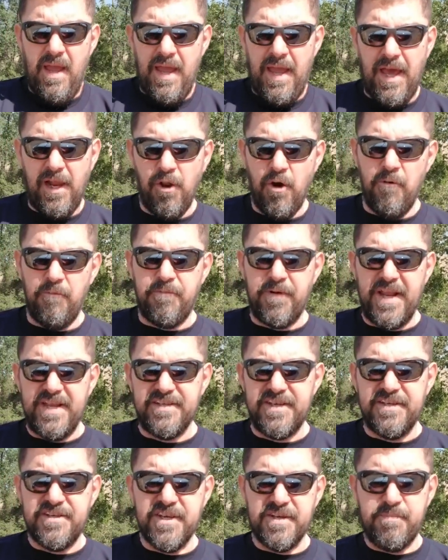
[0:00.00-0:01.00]
Hello
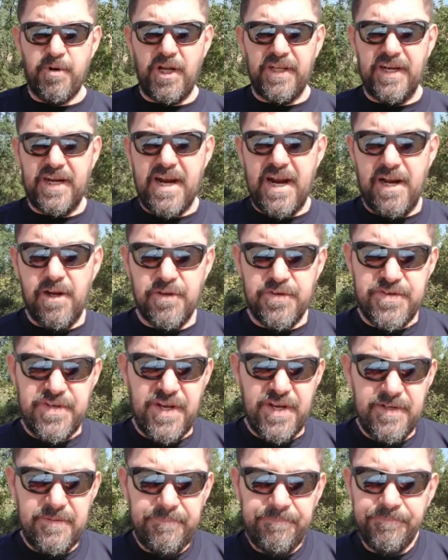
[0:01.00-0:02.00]
friends, this is Brother Carlos
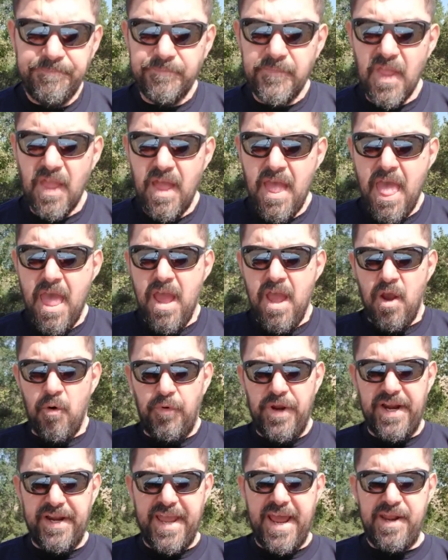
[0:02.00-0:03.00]
here.
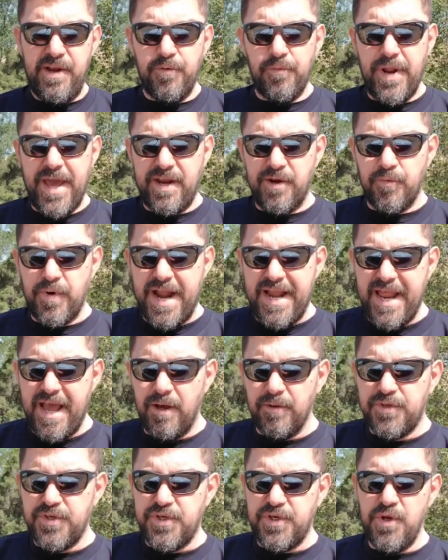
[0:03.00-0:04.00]
We are getting ready right
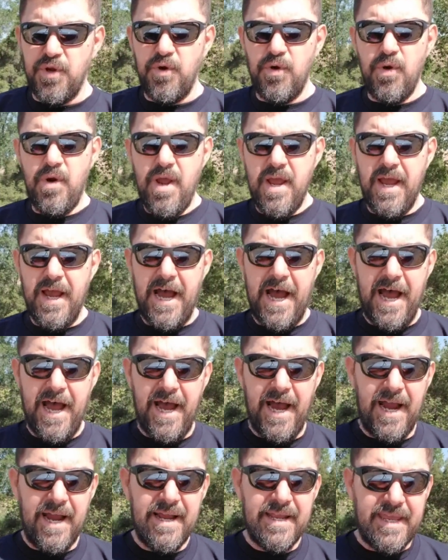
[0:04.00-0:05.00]
now to
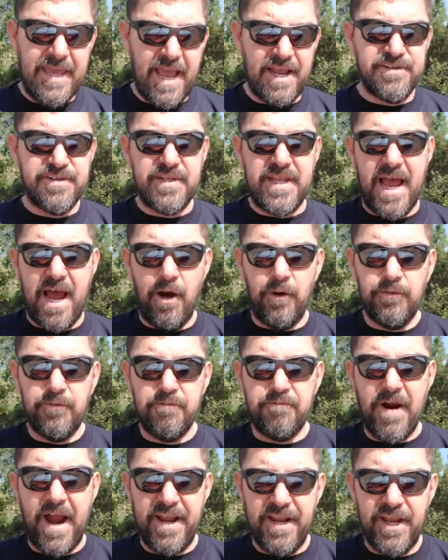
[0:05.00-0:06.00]
uh, cast out
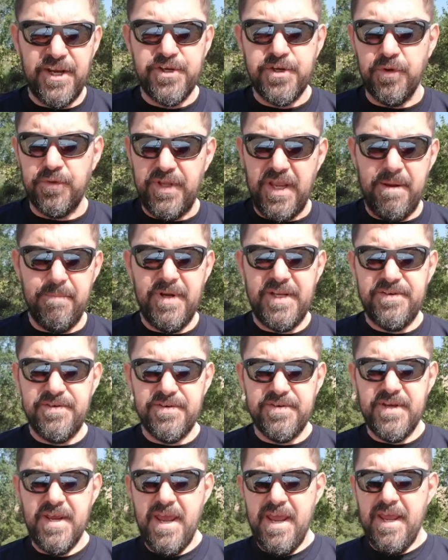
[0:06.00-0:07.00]
financial
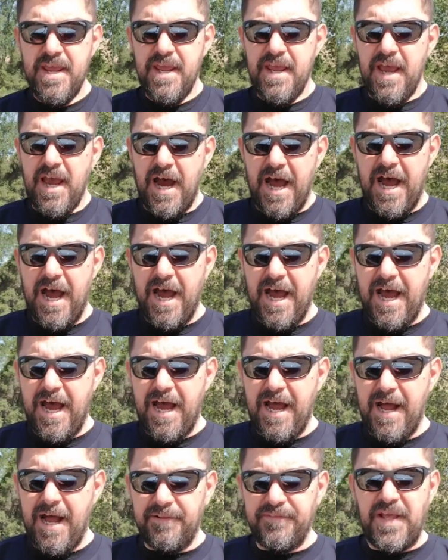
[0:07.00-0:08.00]
demons.
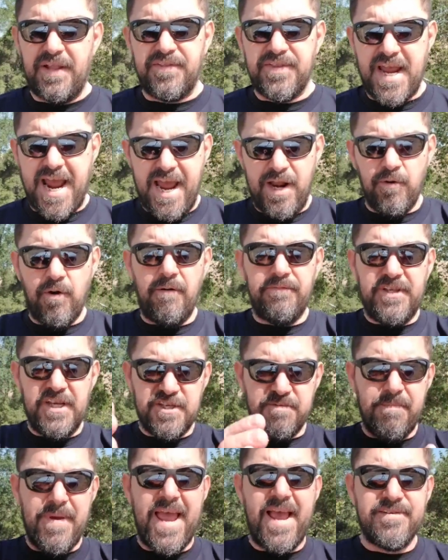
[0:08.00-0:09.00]
Uh, the title of
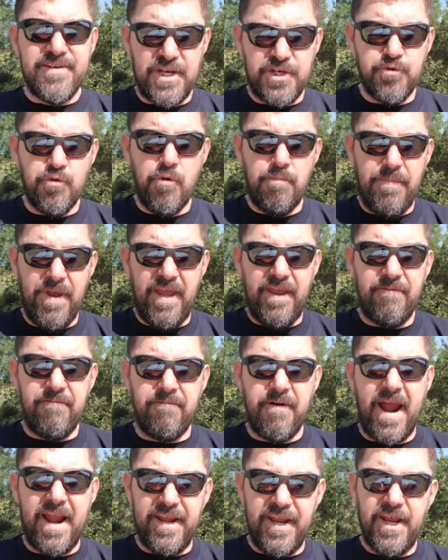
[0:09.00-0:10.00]
this message will be
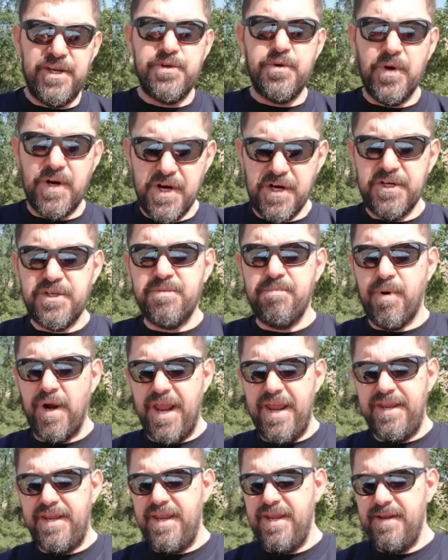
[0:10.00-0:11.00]
Financial Curse
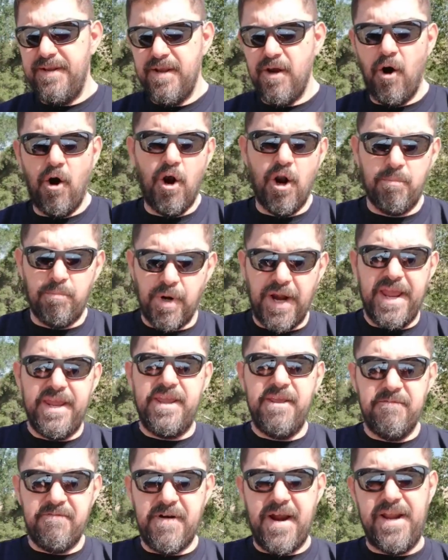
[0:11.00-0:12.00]
Breaking or
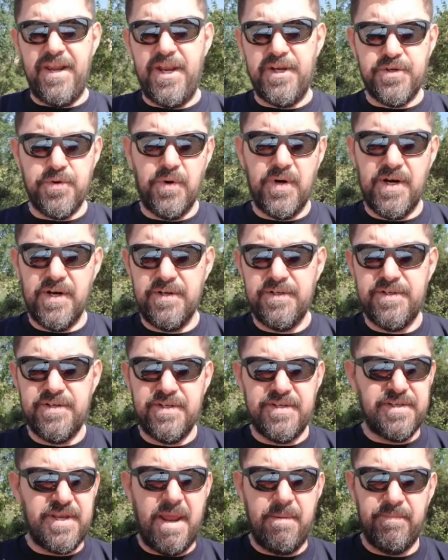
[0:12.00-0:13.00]
Breaking Financial Curse, the
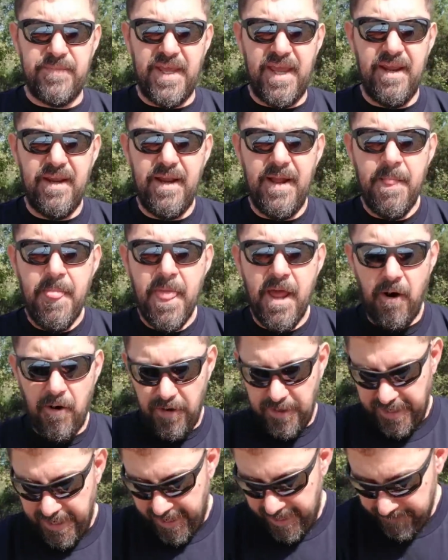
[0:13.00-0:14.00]
same thing,
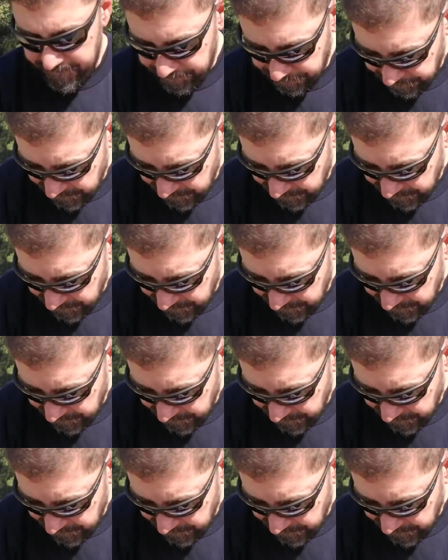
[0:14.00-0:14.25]
okay?